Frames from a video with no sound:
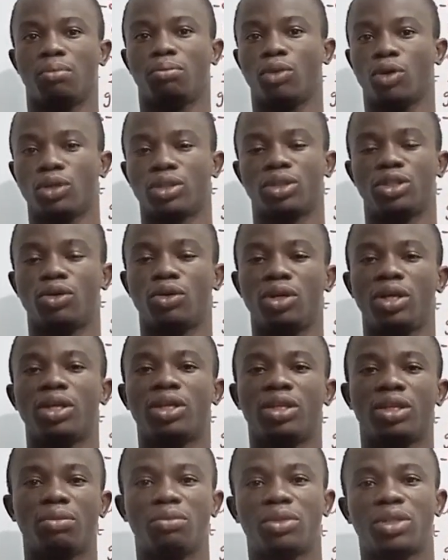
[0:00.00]
But the only
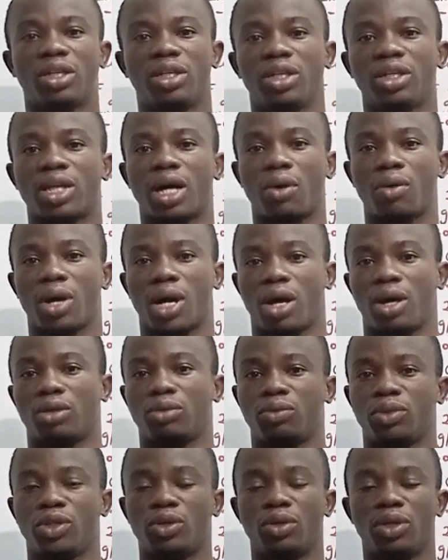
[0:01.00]
thing
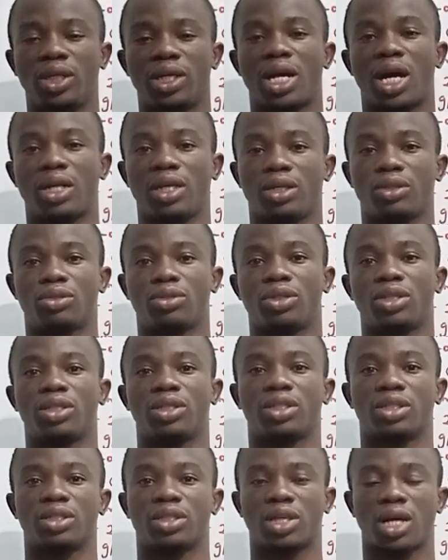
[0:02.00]
that we only added to
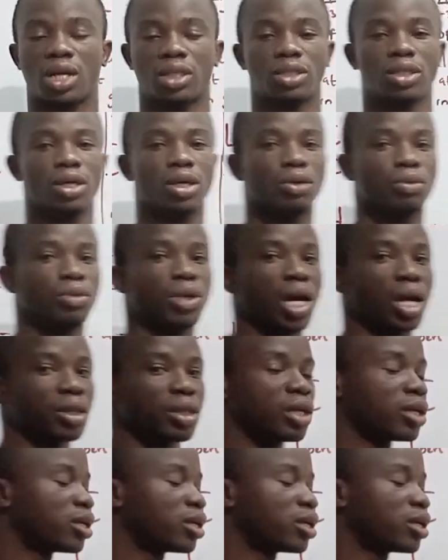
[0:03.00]
it is that we are